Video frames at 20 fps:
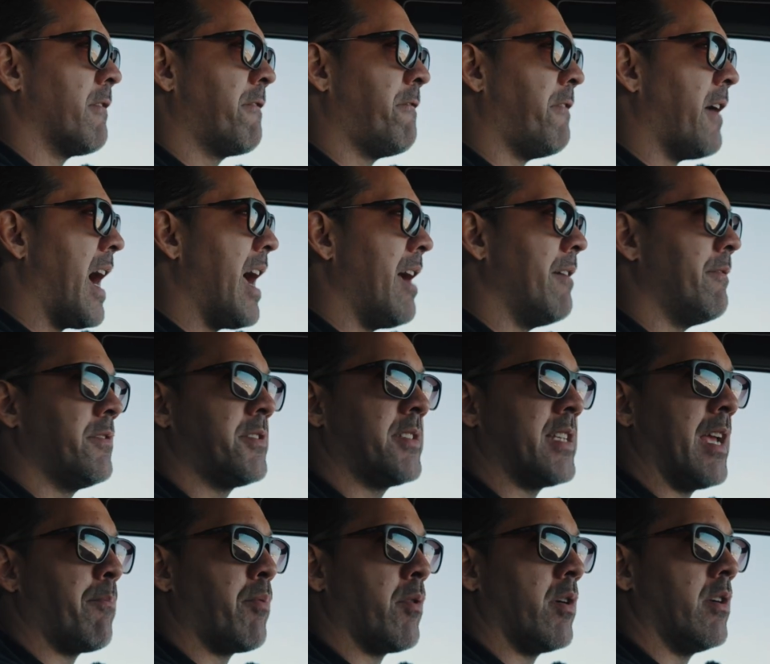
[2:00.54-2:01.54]
5
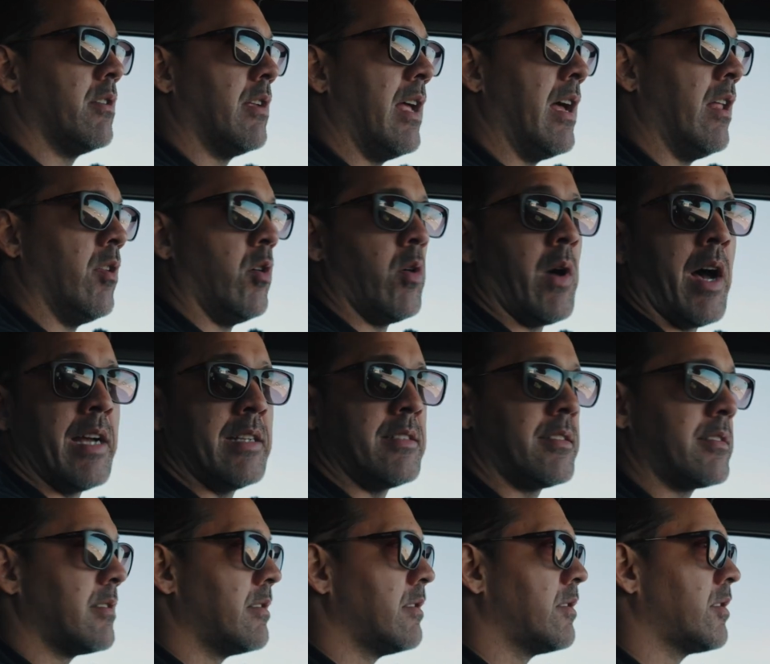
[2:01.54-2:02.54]
separate
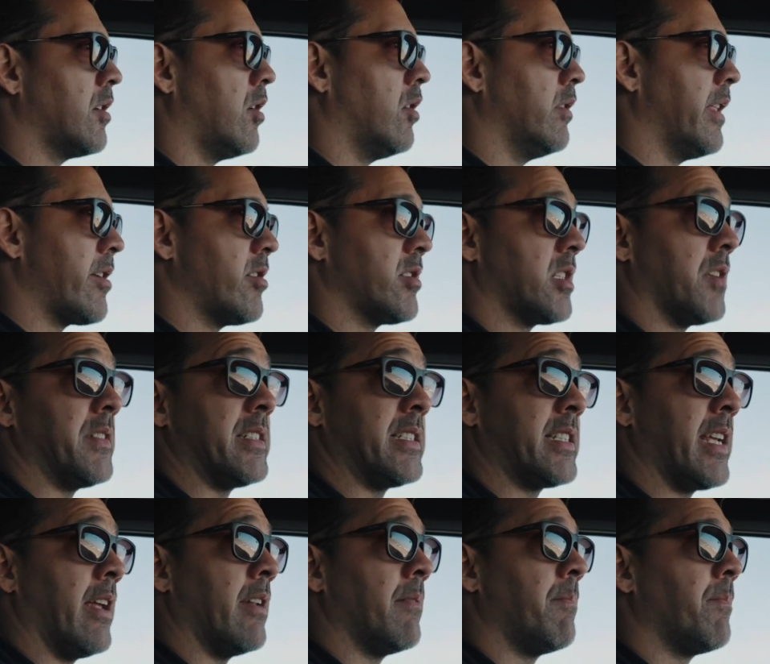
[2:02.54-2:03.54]
LOIs, so letters of
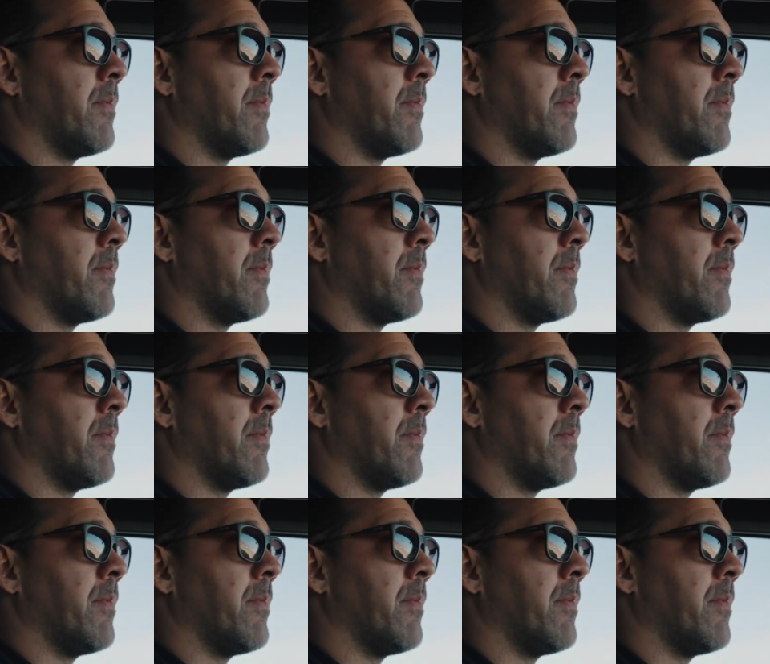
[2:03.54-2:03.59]
intent.